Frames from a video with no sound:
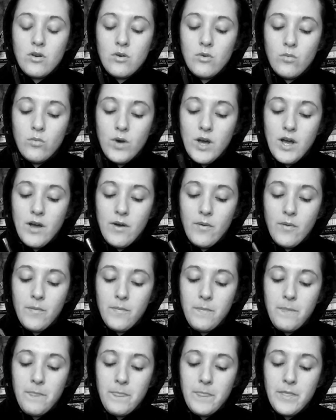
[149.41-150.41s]
Wow.
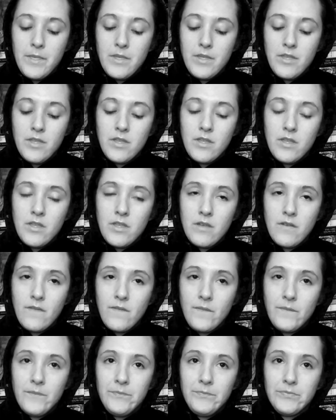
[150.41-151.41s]

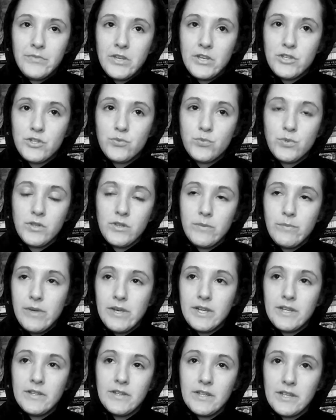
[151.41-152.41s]
He's really
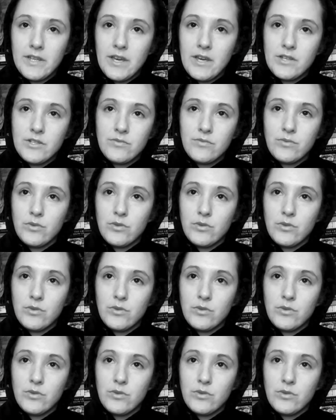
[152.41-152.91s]
making the case for